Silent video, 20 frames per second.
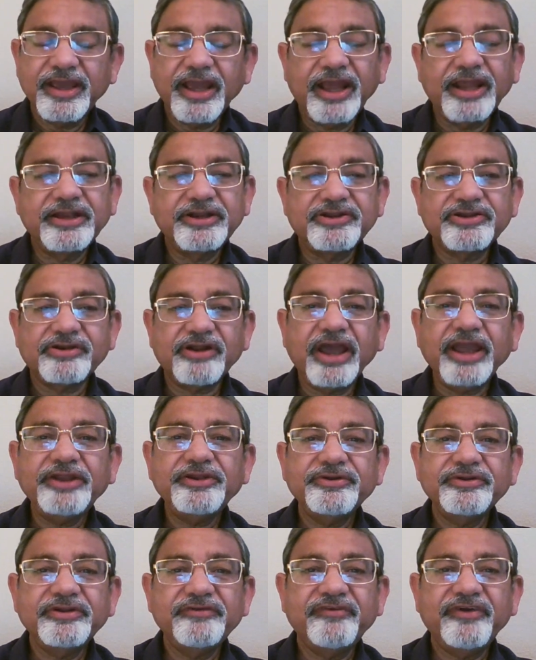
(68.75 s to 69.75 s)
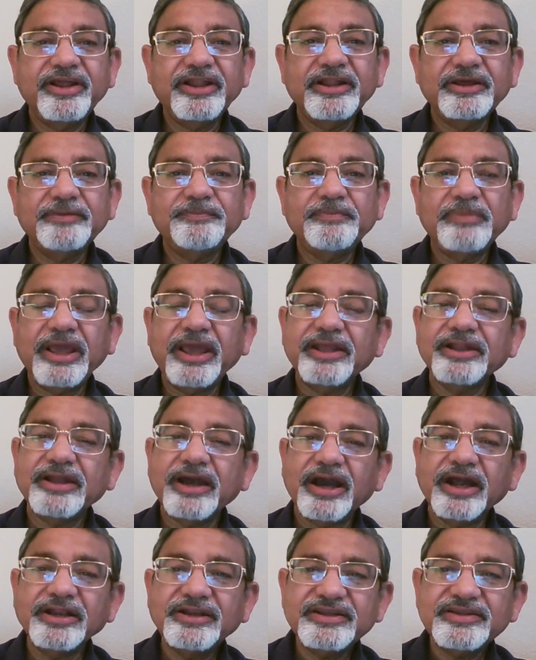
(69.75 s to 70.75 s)
and try to develop an
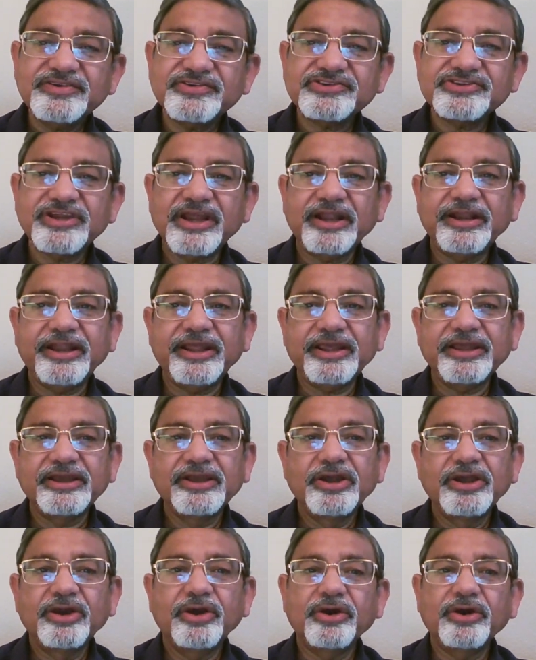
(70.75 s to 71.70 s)
understanding